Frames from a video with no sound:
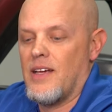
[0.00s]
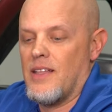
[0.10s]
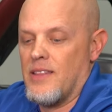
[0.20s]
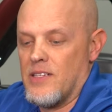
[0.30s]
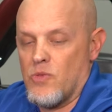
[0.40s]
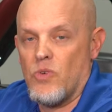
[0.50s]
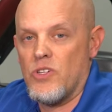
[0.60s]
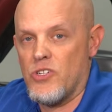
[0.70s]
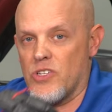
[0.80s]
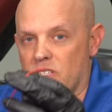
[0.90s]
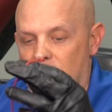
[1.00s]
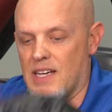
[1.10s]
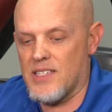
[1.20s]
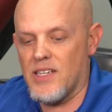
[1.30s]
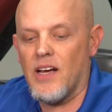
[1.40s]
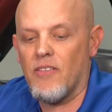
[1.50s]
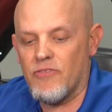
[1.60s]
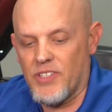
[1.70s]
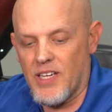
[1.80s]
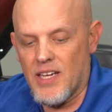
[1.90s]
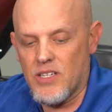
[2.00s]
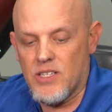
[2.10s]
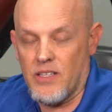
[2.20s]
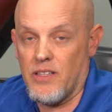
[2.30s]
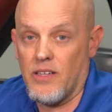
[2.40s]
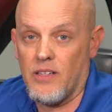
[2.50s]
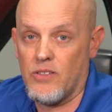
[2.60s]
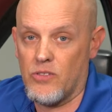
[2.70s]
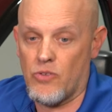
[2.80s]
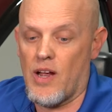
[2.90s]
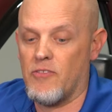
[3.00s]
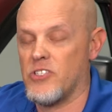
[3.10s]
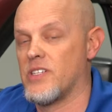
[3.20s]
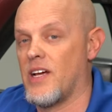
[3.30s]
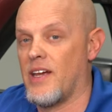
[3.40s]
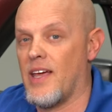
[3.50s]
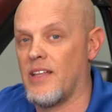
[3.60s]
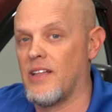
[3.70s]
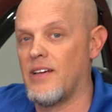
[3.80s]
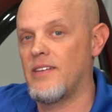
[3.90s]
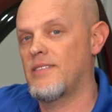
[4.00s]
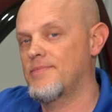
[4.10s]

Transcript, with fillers: and this one just has enough to get to the driver's side headlight.